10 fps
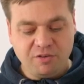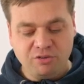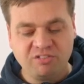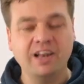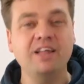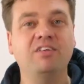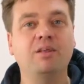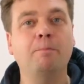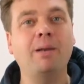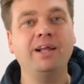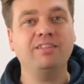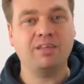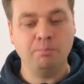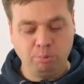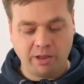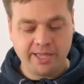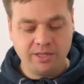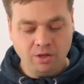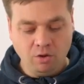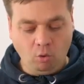you selected a blank template,
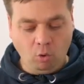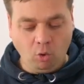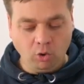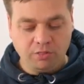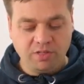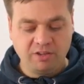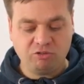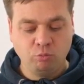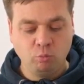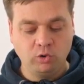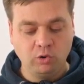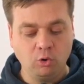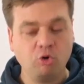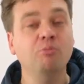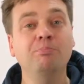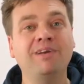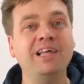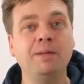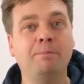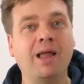all of this would look
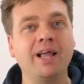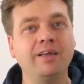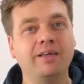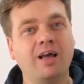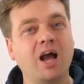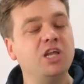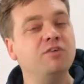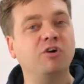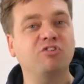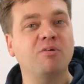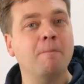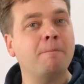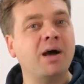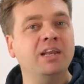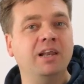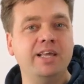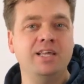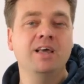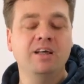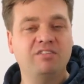completely blank and you've got to
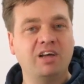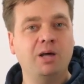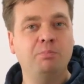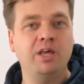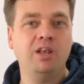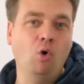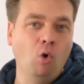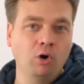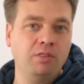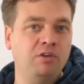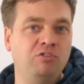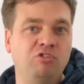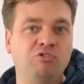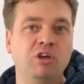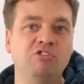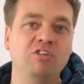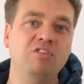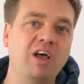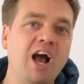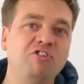manually type in all of those
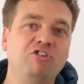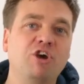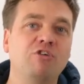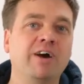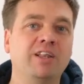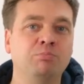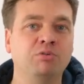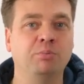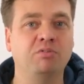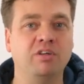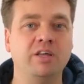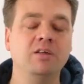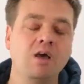descriptions as you go around the property.